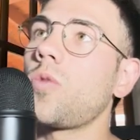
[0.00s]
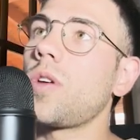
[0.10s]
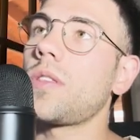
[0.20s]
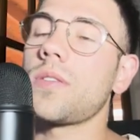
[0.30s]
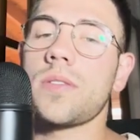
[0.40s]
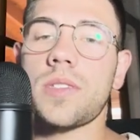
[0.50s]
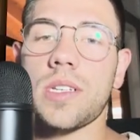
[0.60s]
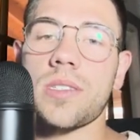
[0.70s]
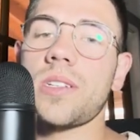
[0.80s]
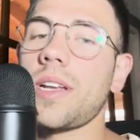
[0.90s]
with
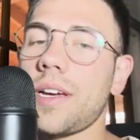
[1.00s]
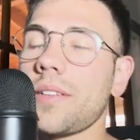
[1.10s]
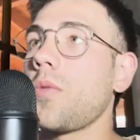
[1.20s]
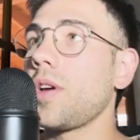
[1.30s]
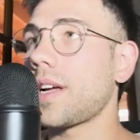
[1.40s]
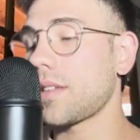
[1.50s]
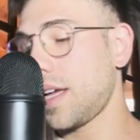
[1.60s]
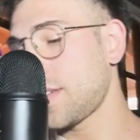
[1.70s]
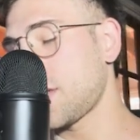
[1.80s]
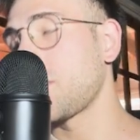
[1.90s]
69. We can
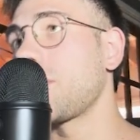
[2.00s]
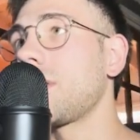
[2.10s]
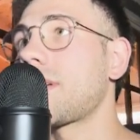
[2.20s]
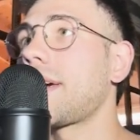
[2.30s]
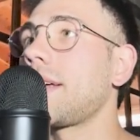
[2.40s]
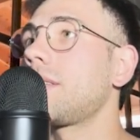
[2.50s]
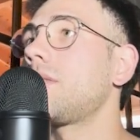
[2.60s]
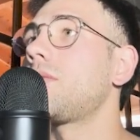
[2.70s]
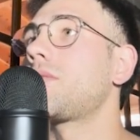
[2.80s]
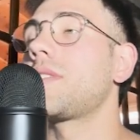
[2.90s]
execute this again
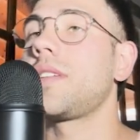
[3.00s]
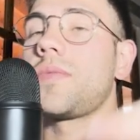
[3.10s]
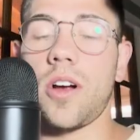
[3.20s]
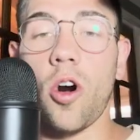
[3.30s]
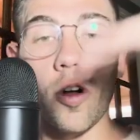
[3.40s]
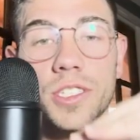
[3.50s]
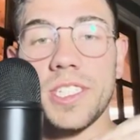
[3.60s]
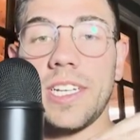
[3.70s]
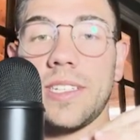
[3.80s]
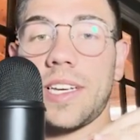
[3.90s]
to see all the
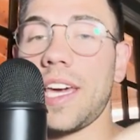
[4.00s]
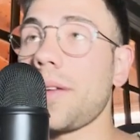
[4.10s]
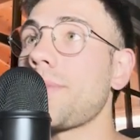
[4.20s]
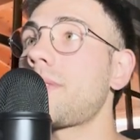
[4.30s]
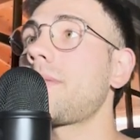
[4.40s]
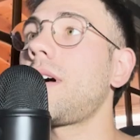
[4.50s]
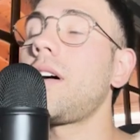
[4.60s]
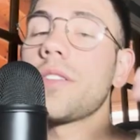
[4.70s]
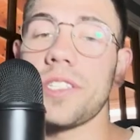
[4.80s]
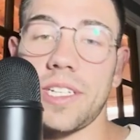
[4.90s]
data all
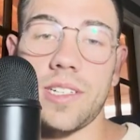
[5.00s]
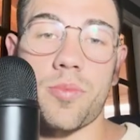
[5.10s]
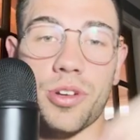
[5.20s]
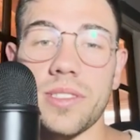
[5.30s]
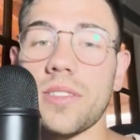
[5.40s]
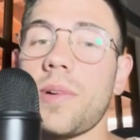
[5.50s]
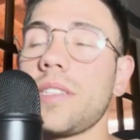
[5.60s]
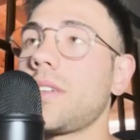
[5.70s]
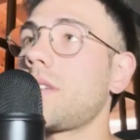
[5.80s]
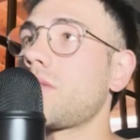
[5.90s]
the data printed by
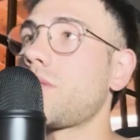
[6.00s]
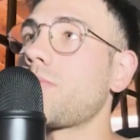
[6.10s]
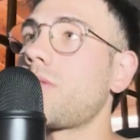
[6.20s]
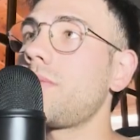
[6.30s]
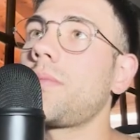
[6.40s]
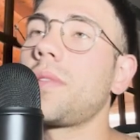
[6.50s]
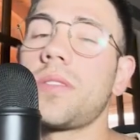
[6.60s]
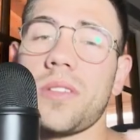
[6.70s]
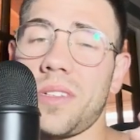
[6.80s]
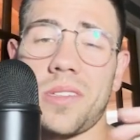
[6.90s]
the consumer, but
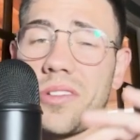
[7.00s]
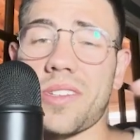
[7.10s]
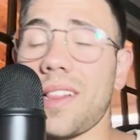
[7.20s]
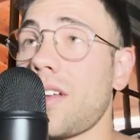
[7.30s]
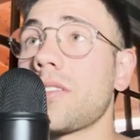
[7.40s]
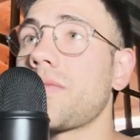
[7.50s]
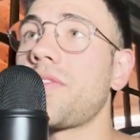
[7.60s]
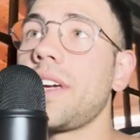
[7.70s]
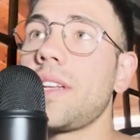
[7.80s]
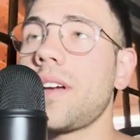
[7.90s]
there's a lot of data.